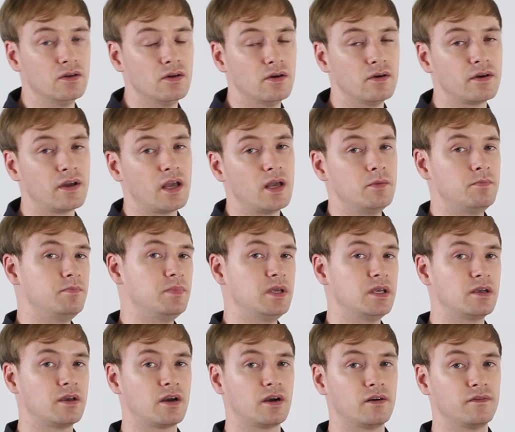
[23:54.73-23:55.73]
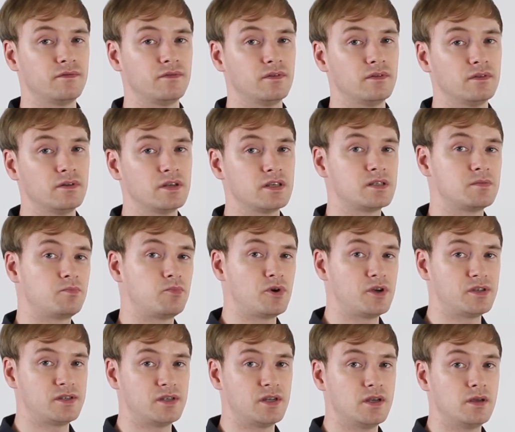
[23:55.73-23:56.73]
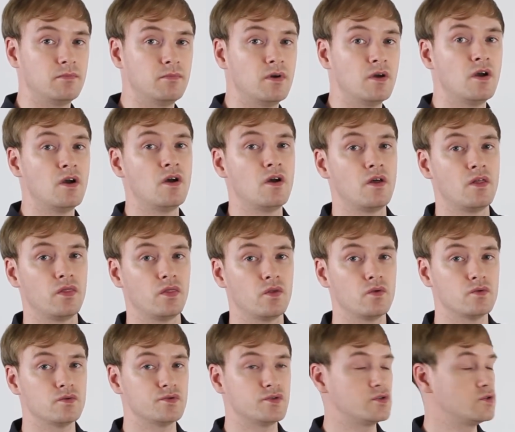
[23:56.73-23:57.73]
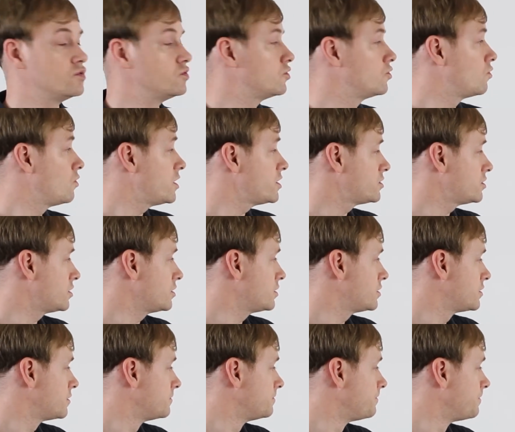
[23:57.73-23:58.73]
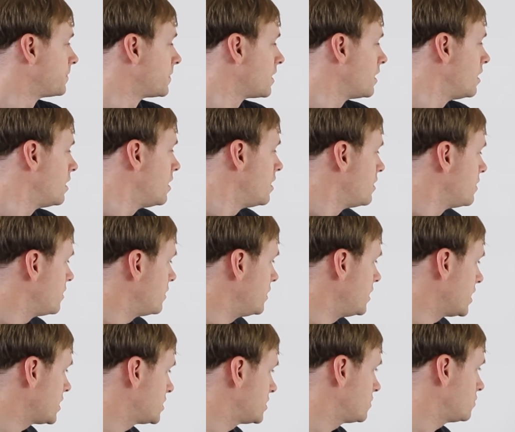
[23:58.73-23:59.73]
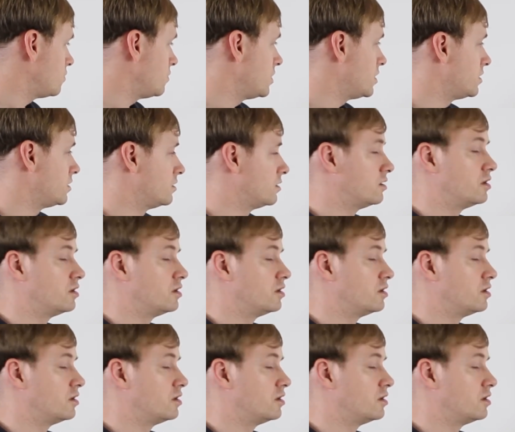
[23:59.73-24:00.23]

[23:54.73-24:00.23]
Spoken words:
Okay, be careful expressing those two questions. The next one,